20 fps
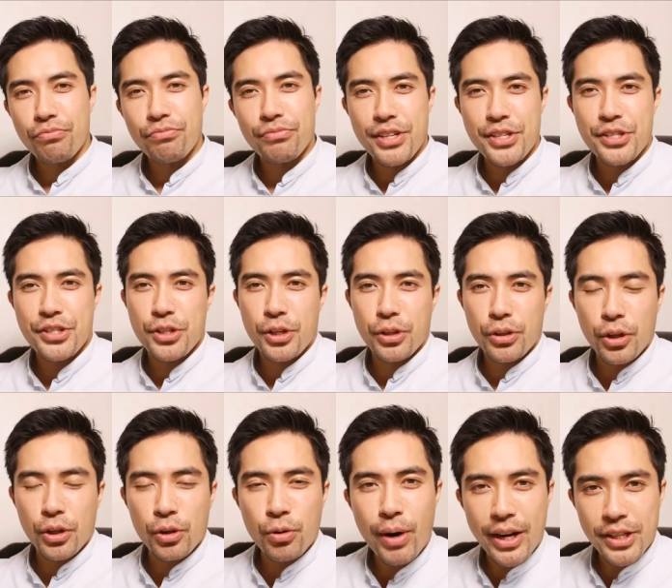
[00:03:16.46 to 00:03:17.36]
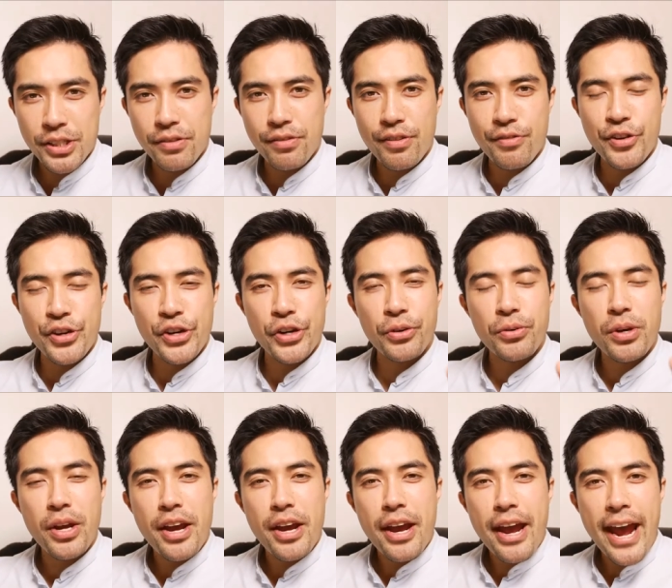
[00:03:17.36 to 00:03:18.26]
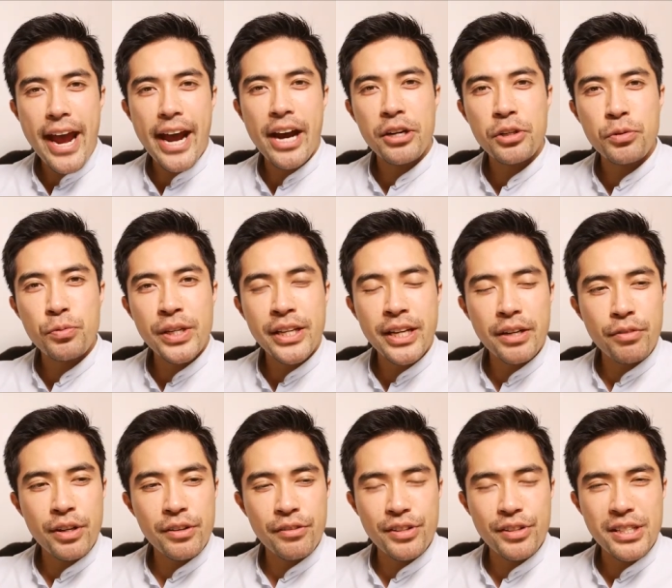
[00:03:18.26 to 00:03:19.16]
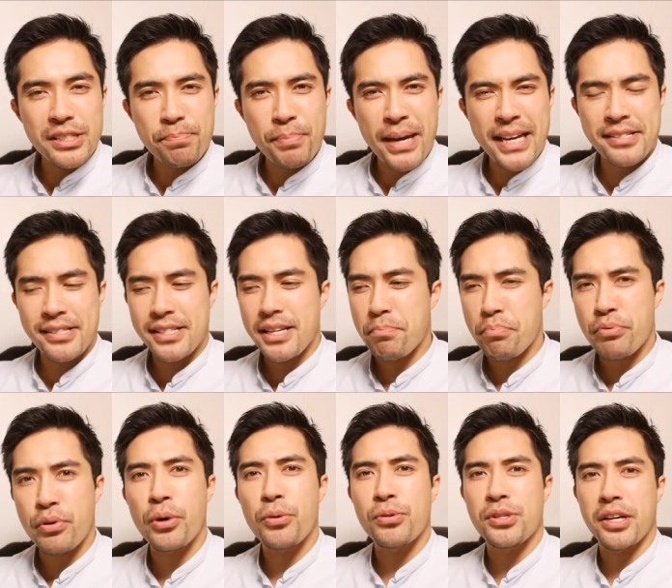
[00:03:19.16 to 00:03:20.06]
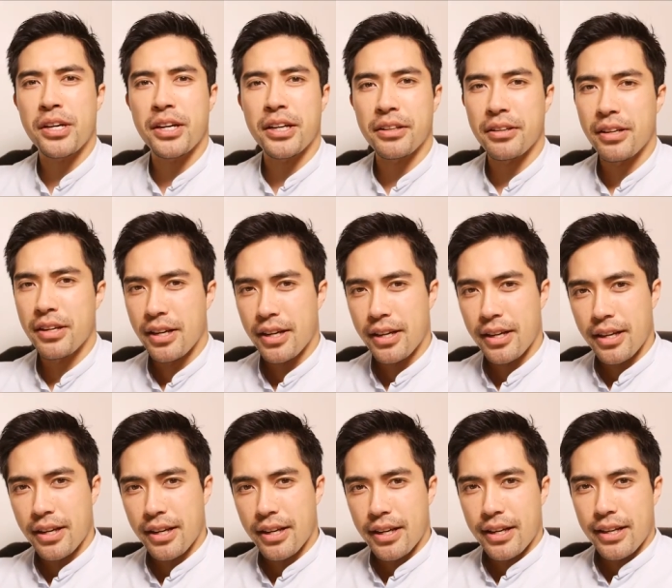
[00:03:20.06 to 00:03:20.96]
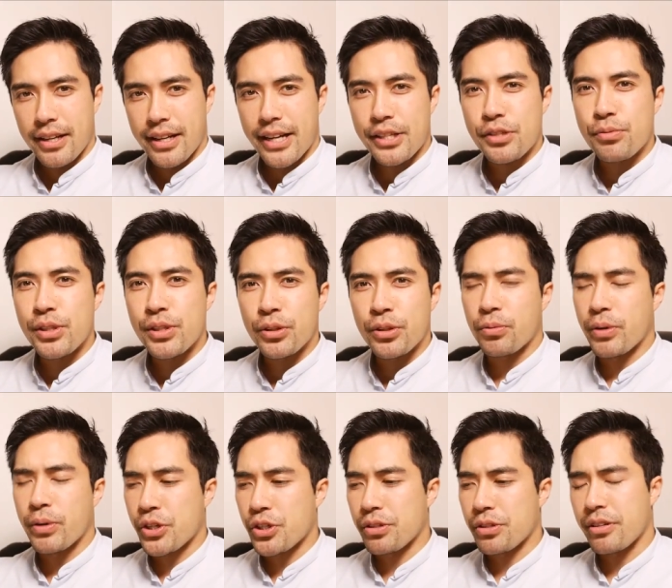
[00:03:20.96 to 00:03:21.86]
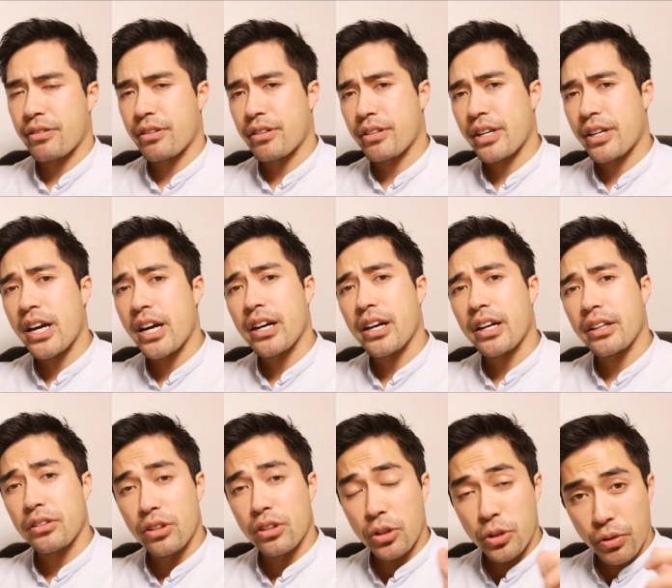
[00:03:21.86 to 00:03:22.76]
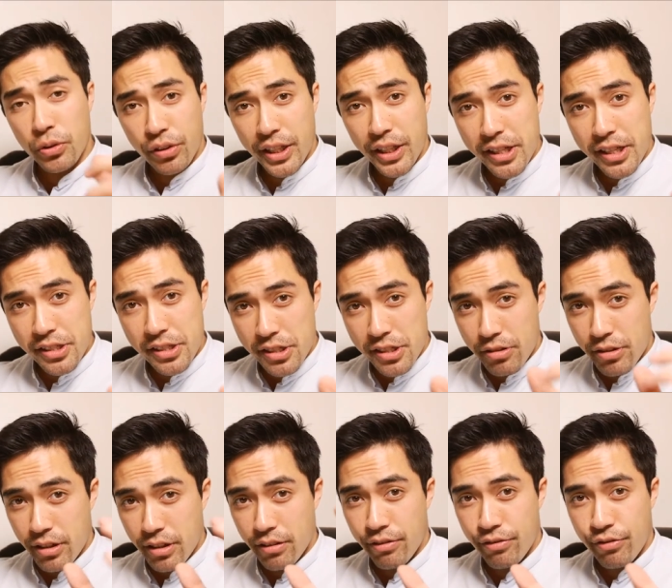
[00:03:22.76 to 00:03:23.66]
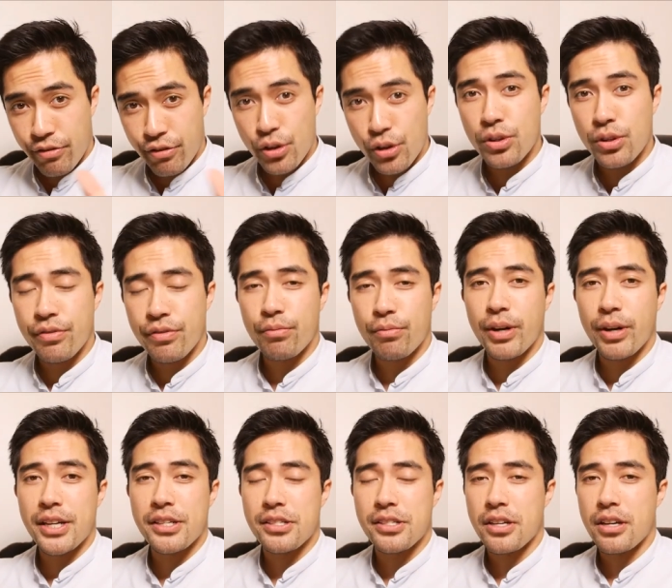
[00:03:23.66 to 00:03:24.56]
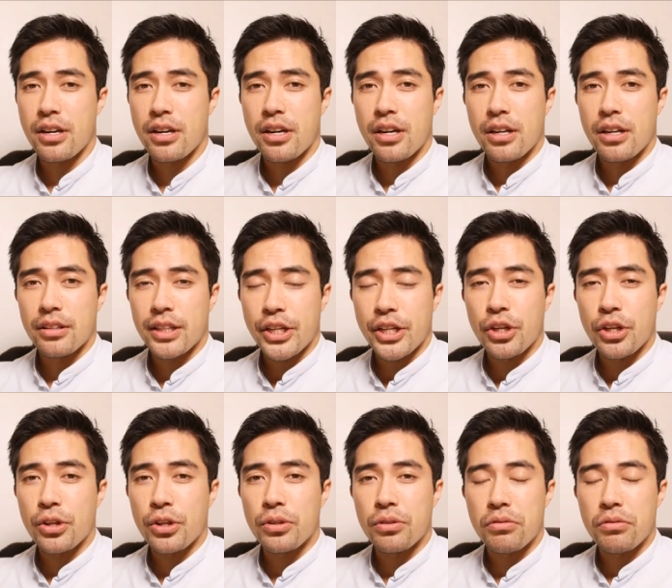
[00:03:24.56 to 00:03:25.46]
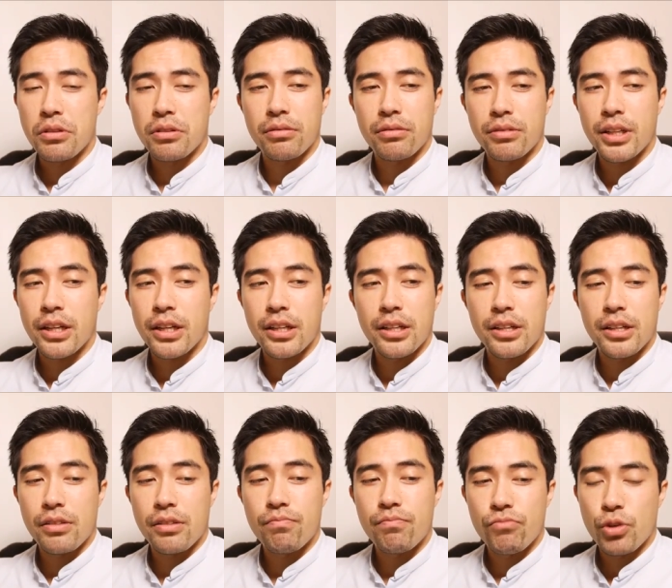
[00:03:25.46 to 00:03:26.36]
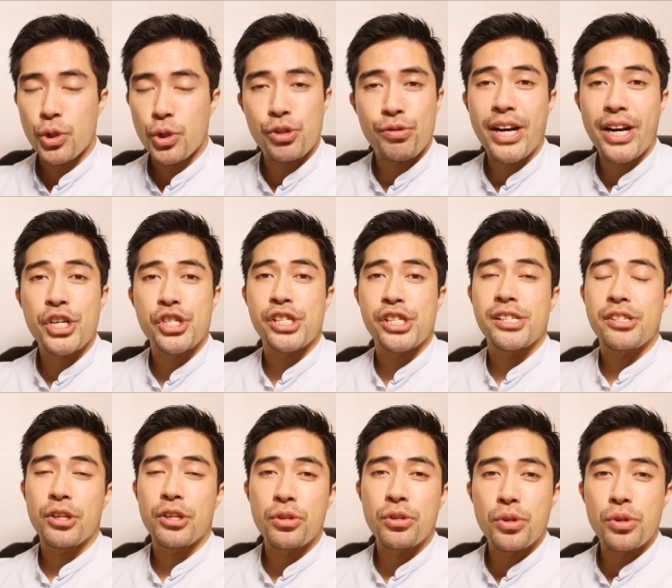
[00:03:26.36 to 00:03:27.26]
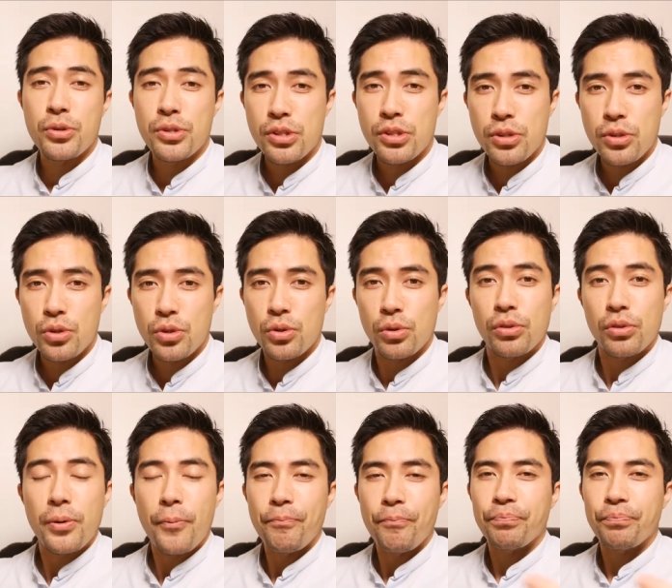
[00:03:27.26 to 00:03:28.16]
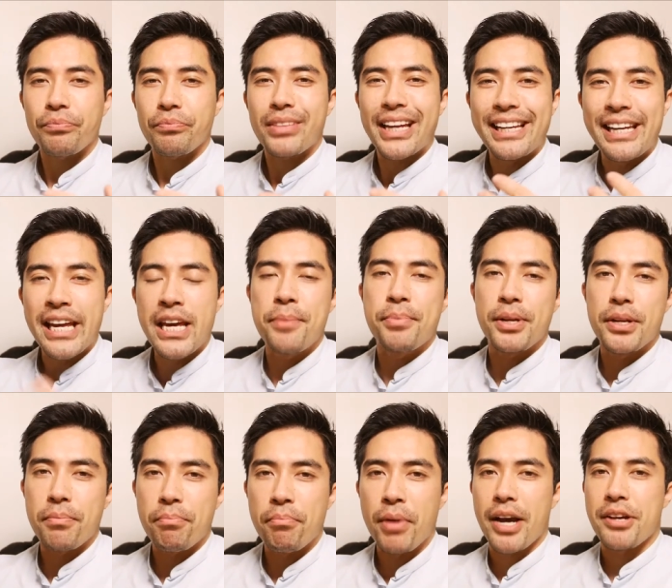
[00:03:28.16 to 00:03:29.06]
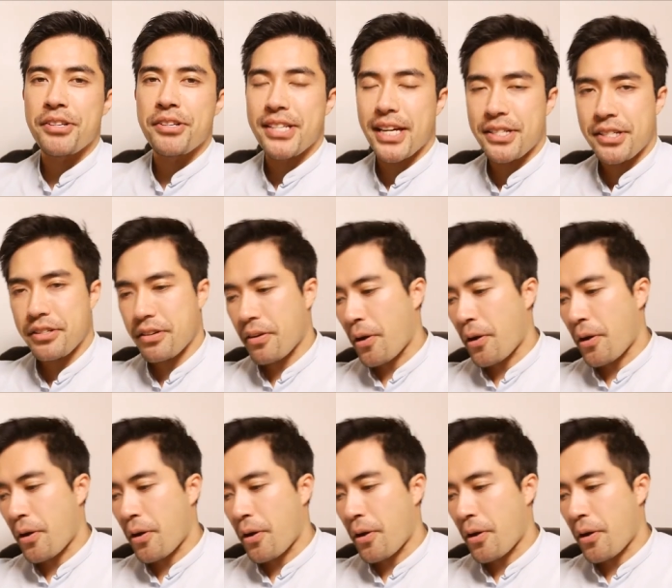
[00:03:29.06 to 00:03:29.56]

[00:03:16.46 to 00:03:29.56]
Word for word: this is the, the crux of the video. How do we get rid of this pesky protein? That's a really good question. There are, the good thing is there are a few different ways that you can, uh, or strategies you can use to inhibit myostatin.